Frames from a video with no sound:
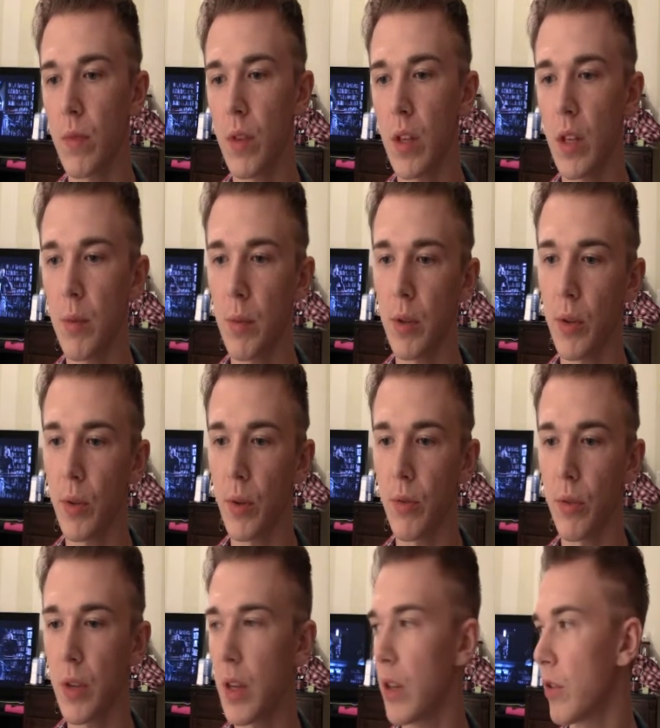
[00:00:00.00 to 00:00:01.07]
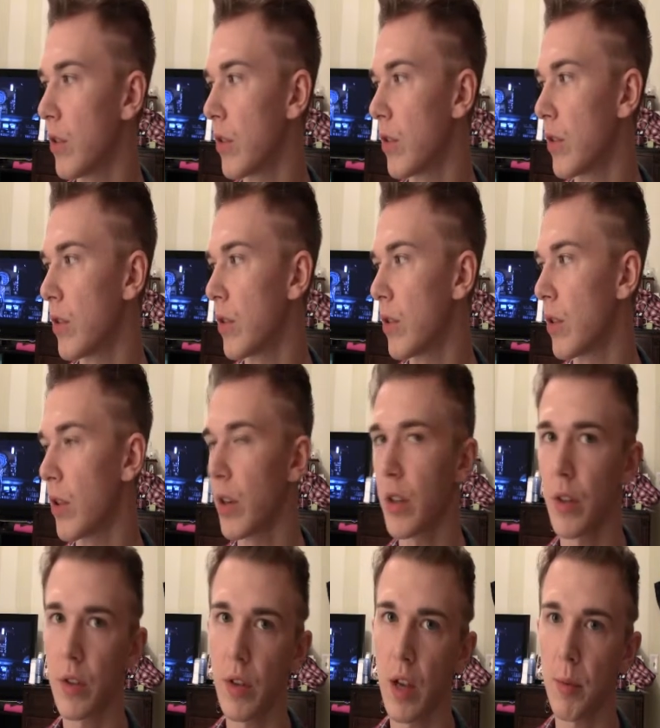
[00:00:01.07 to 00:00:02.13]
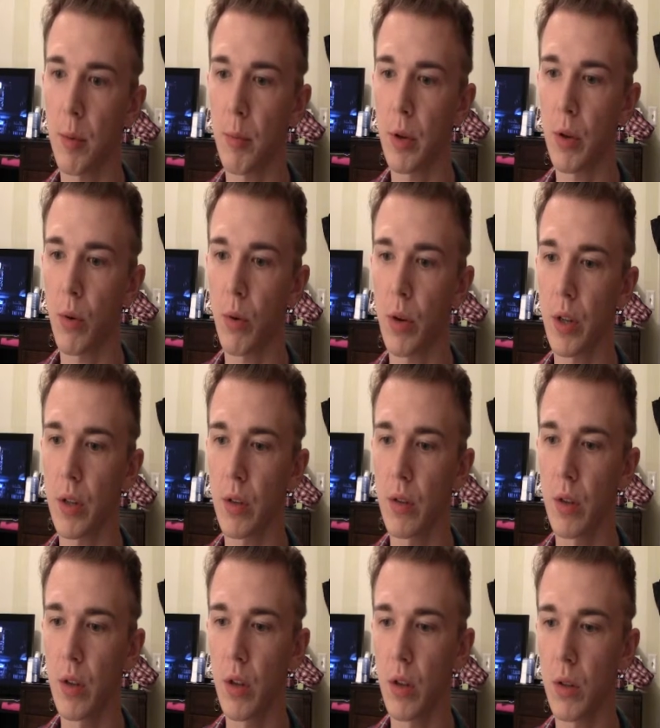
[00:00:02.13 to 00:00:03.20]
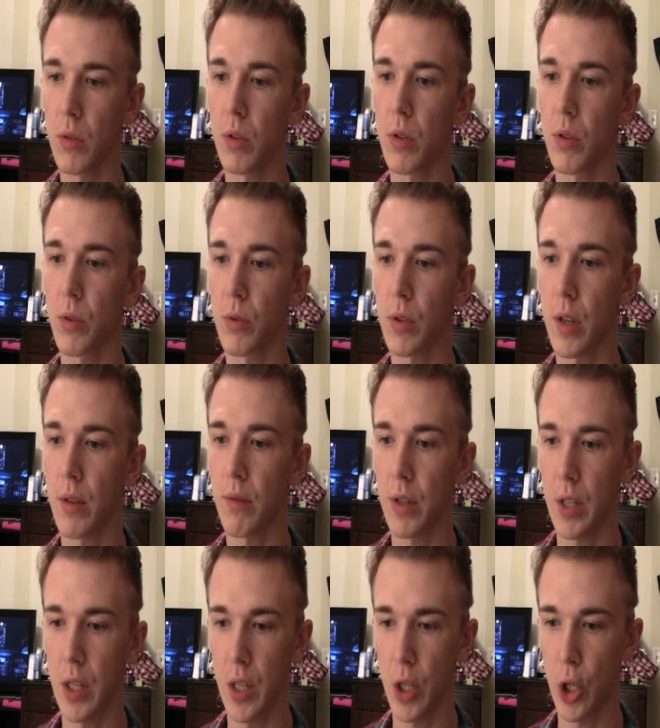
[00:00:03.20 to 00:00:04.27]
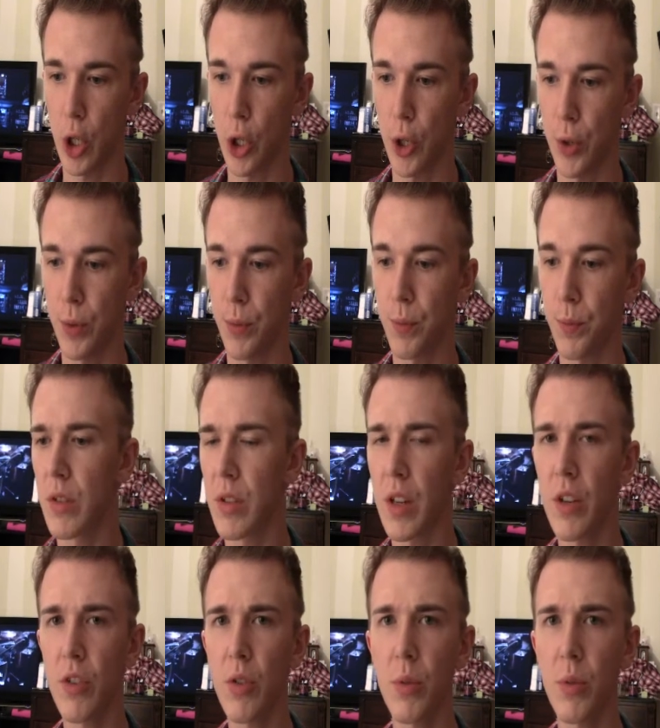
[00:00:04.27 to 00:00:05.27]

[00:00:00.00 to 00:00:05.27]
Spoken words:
Email notifications during the time I'm recording. I'll turn those off later. Sandshrew